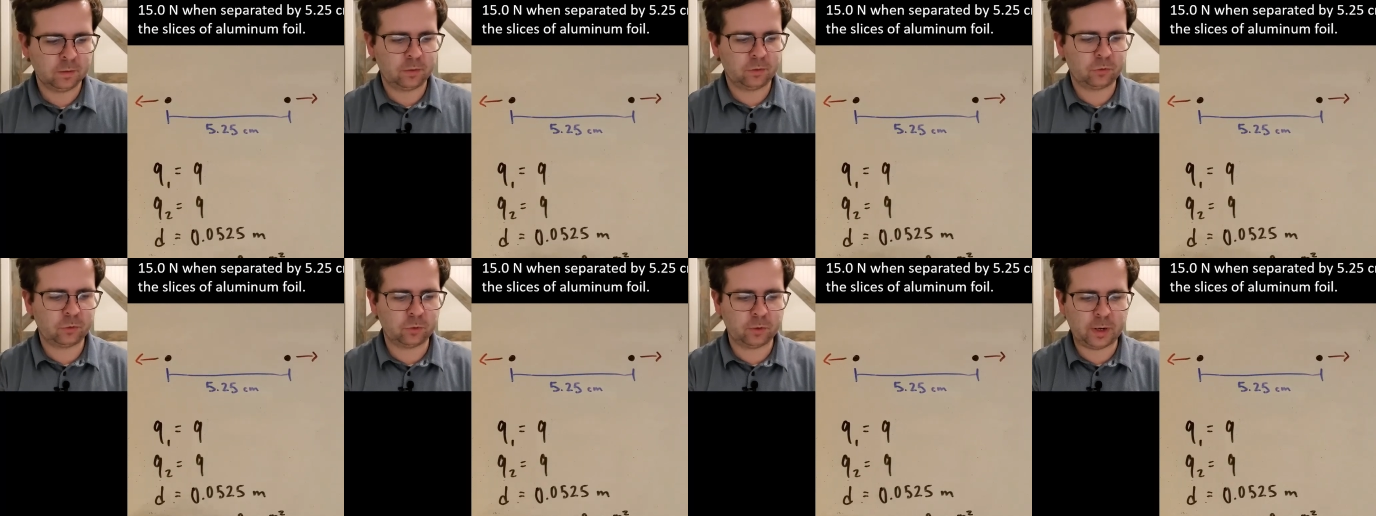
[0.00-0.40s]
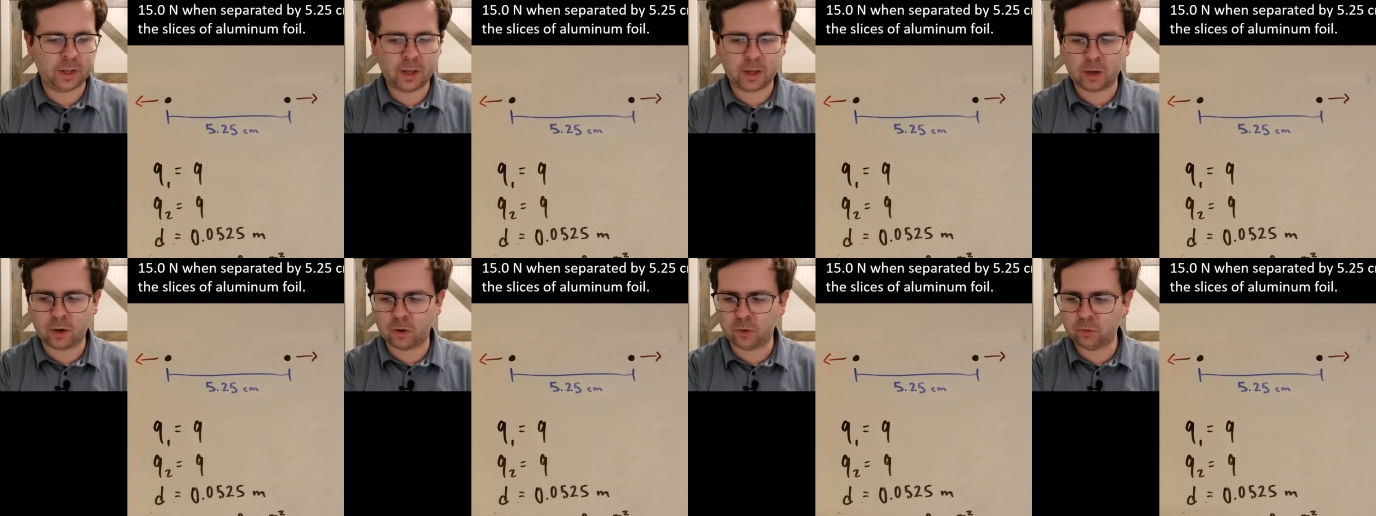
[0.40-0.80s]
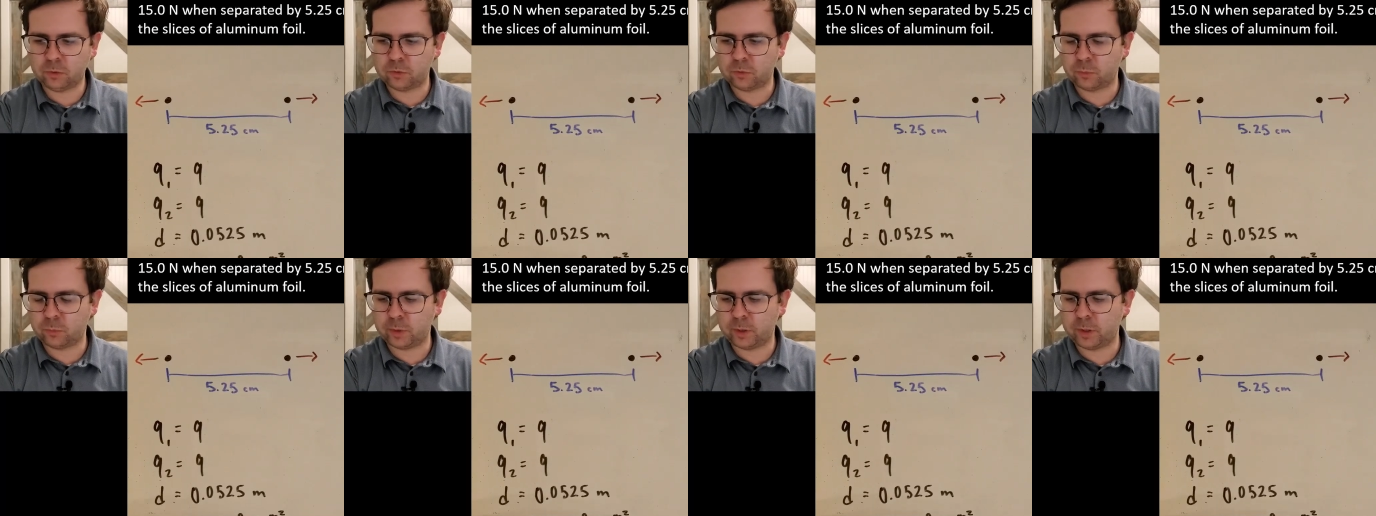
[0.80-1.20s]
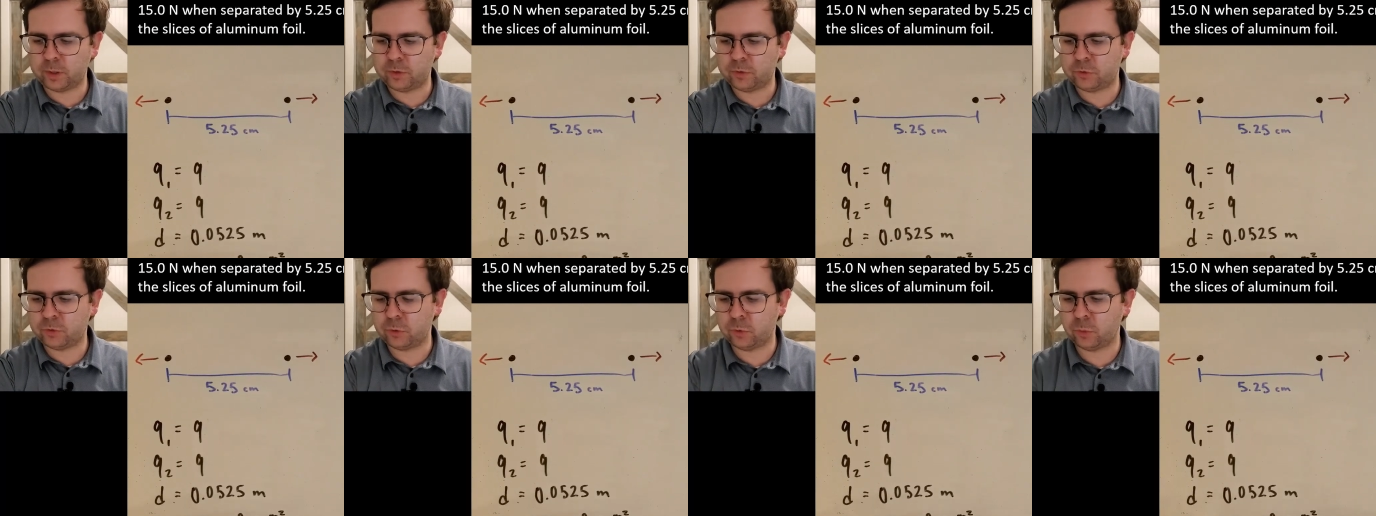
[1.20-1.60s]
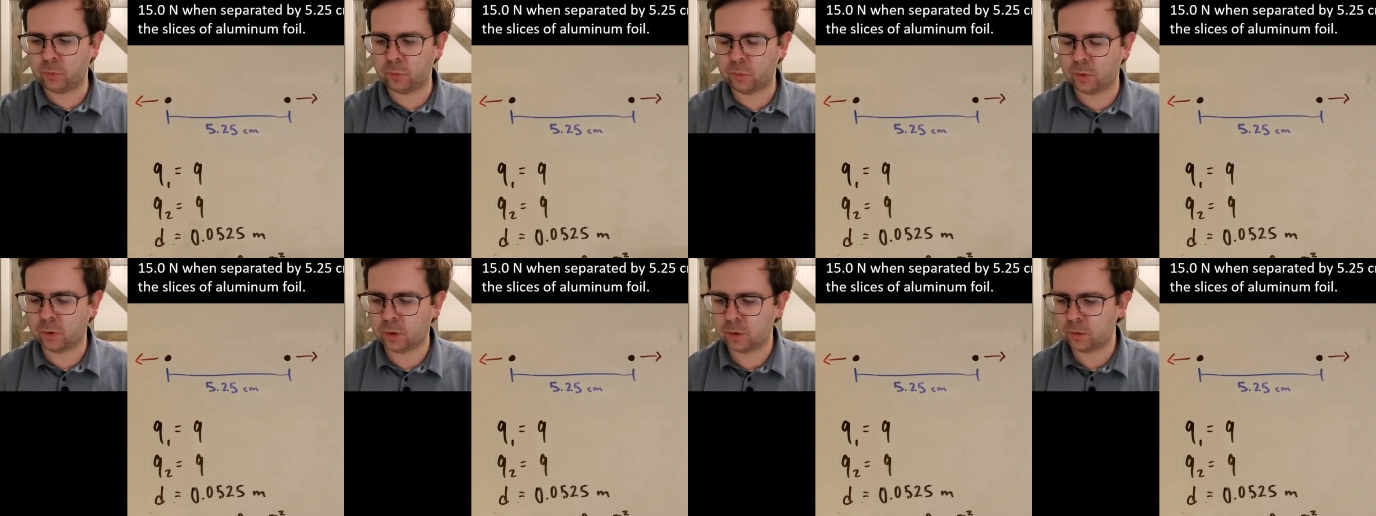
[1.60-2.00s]
So now we need
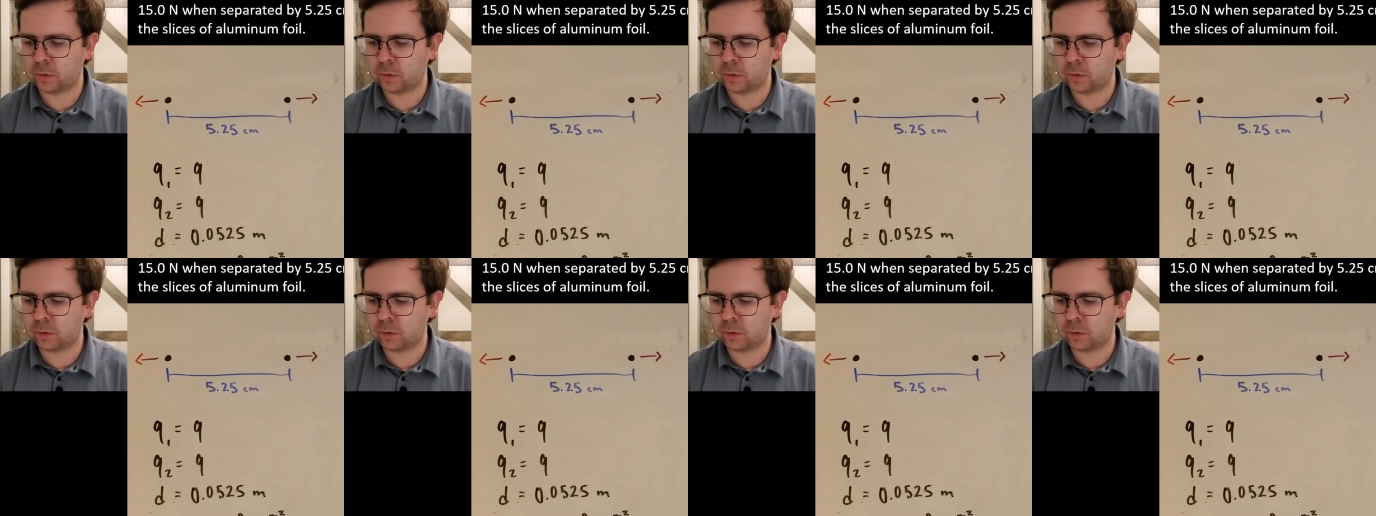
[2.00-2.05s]
to